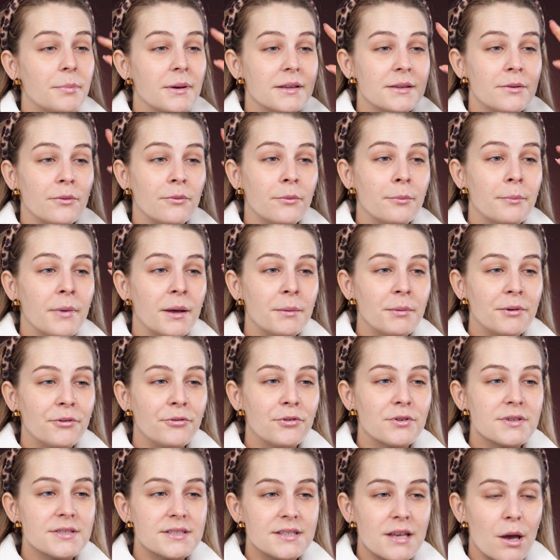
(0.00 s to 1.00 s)
But maybe
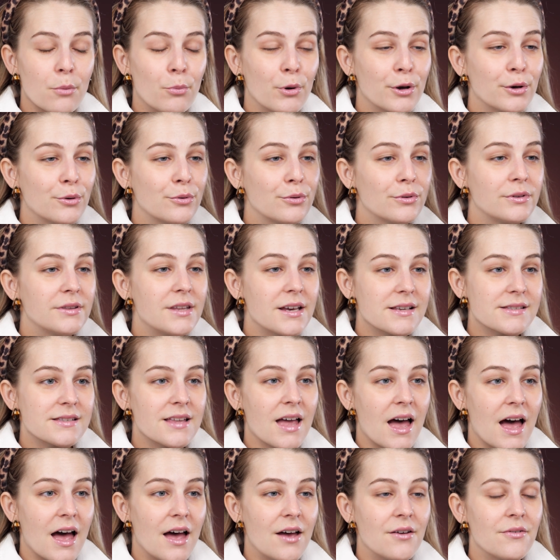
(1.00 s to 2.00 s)
for someone who doesn't
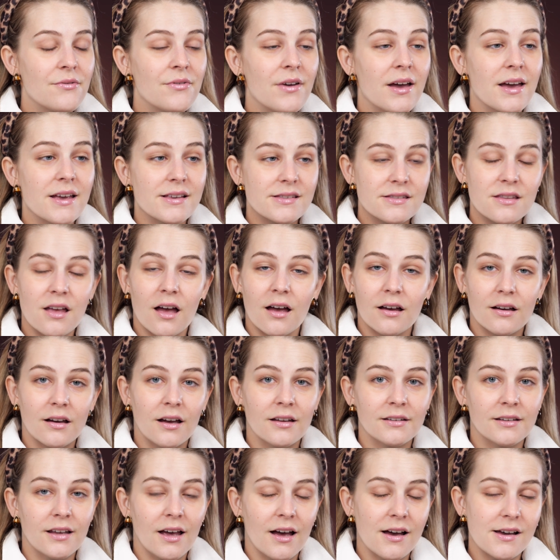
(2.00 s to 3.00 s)
have as dark
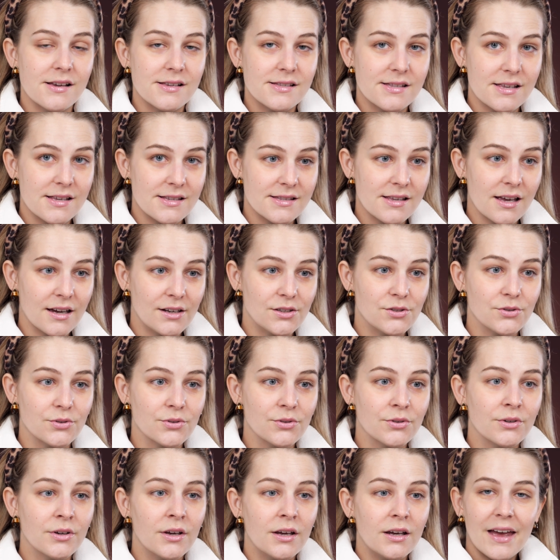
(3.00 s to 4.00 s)
under eyes as I
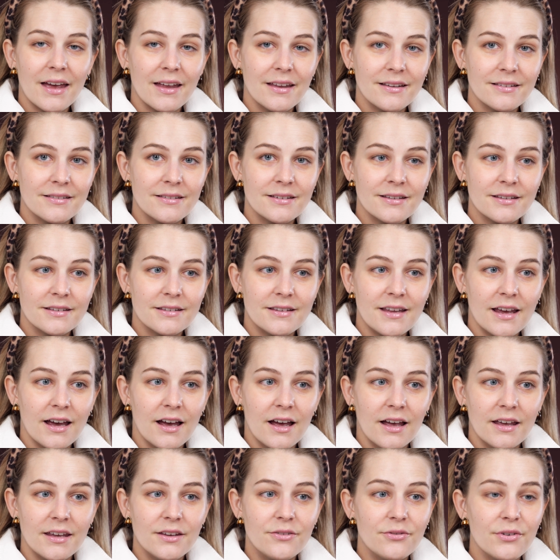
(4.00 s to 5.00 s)
do, and they
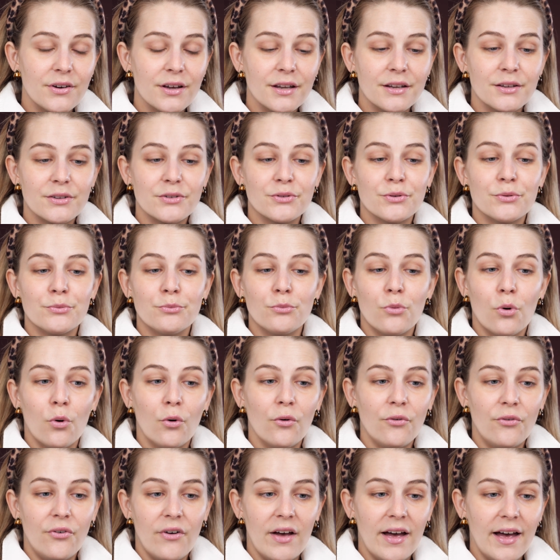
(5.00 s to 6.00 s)
are even
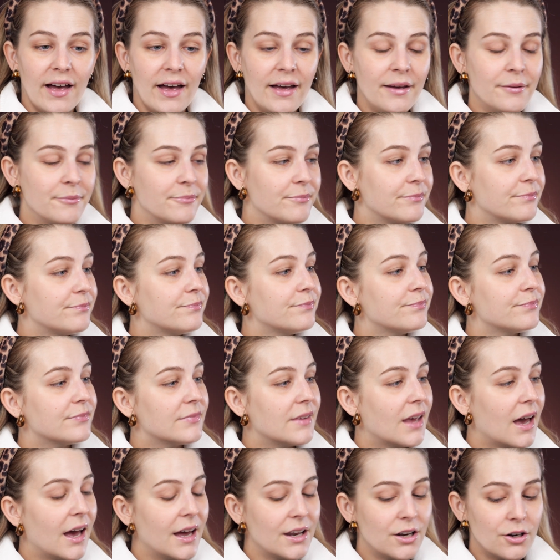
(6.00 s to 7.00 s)
more fair,
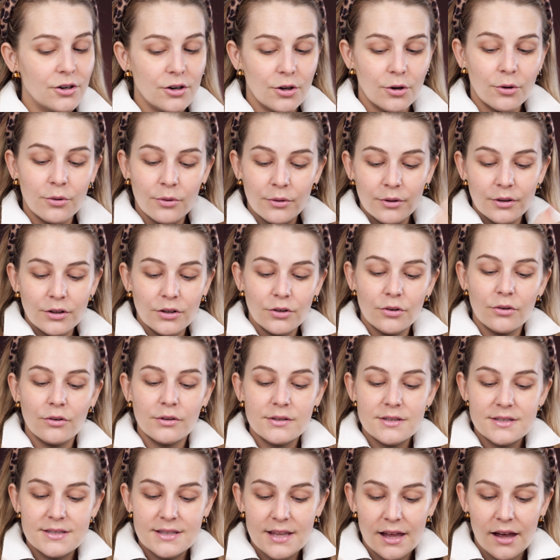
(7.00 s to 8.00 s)
I don't know, you
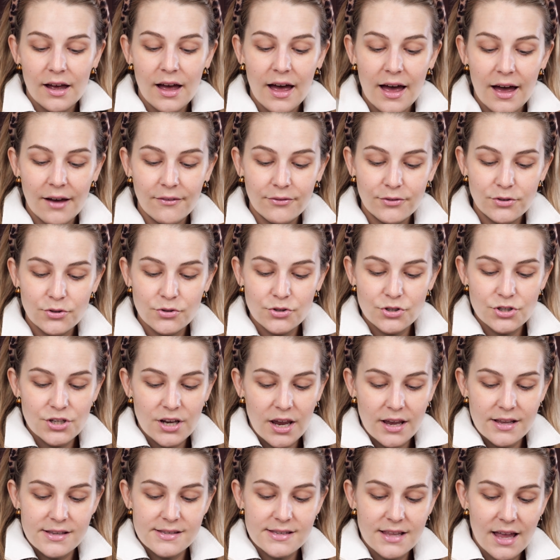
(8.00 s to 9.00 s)
still have 2
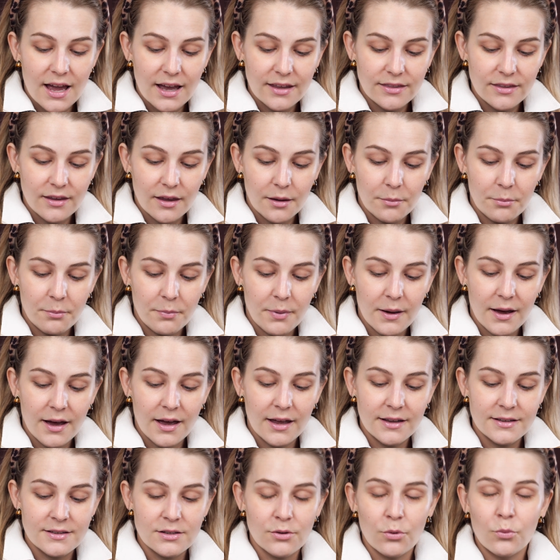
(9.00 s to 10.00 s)
shades lighter,
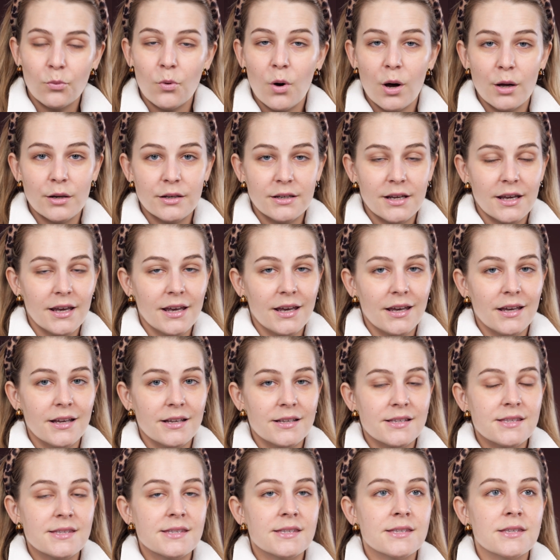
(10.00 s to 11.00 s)
but one
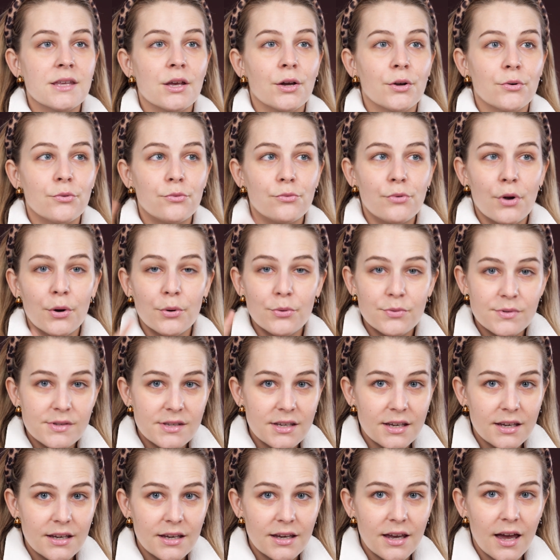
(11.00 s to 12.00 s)
is
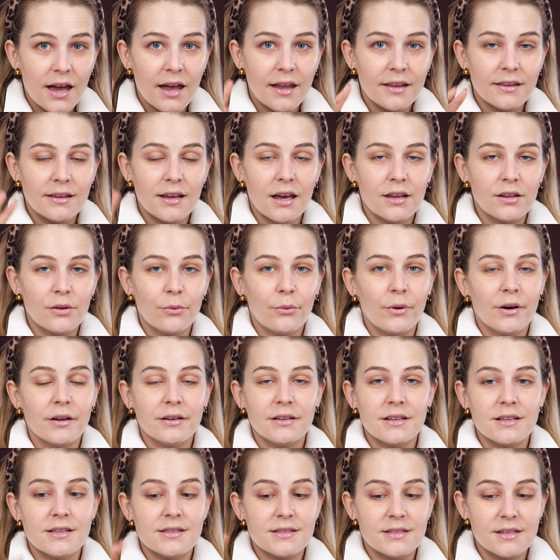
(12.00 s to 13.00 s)
rosy and the other one
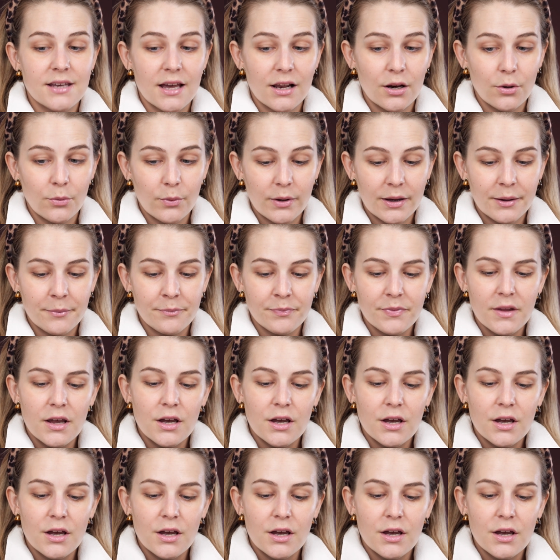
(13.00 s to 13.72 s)
is yellowy.